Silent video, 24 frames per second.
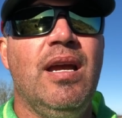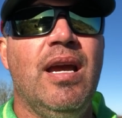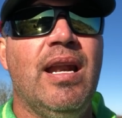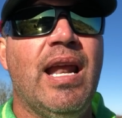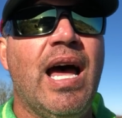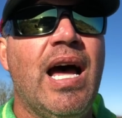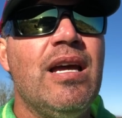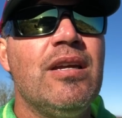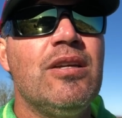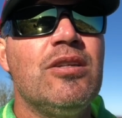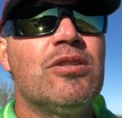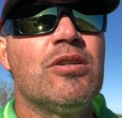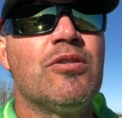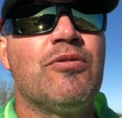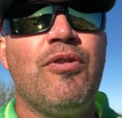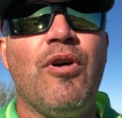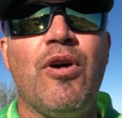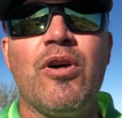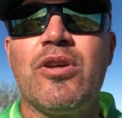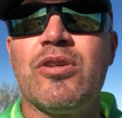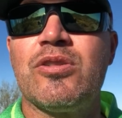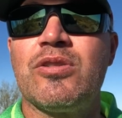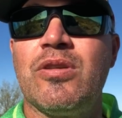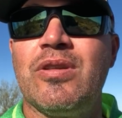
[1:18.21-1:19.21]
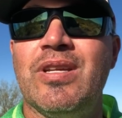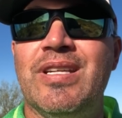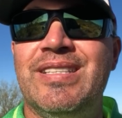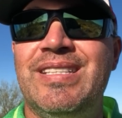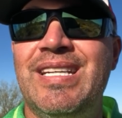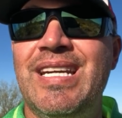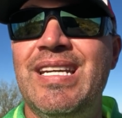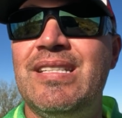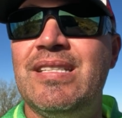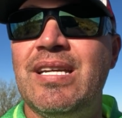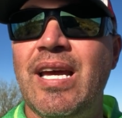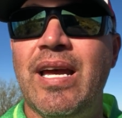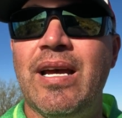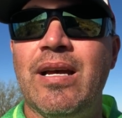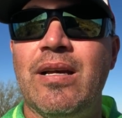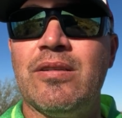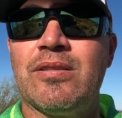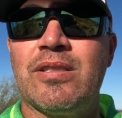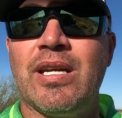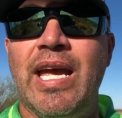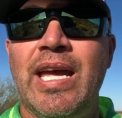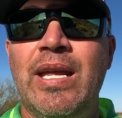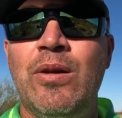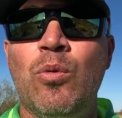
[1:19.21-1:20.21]
and how you should focus on the
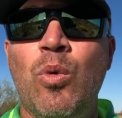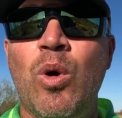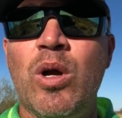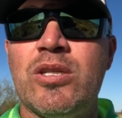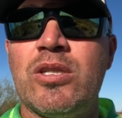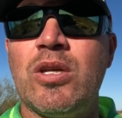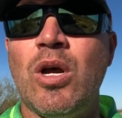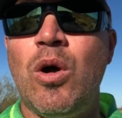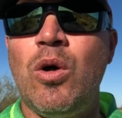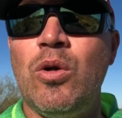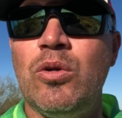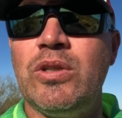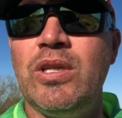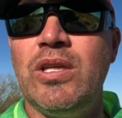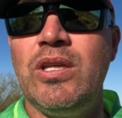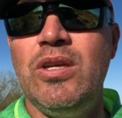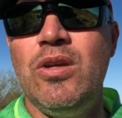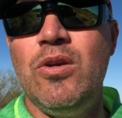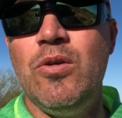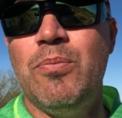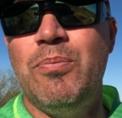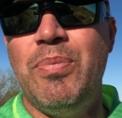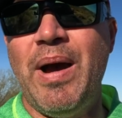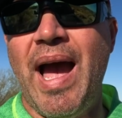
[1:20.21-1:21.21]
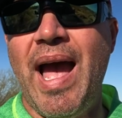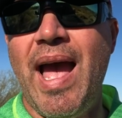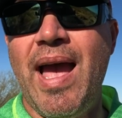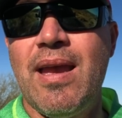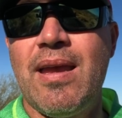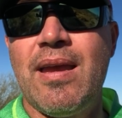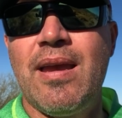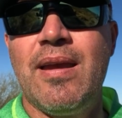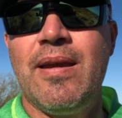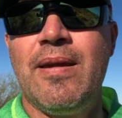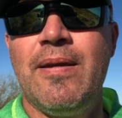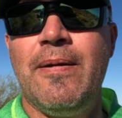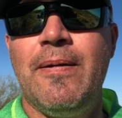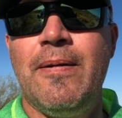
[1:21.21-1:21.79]
details and what's holding you back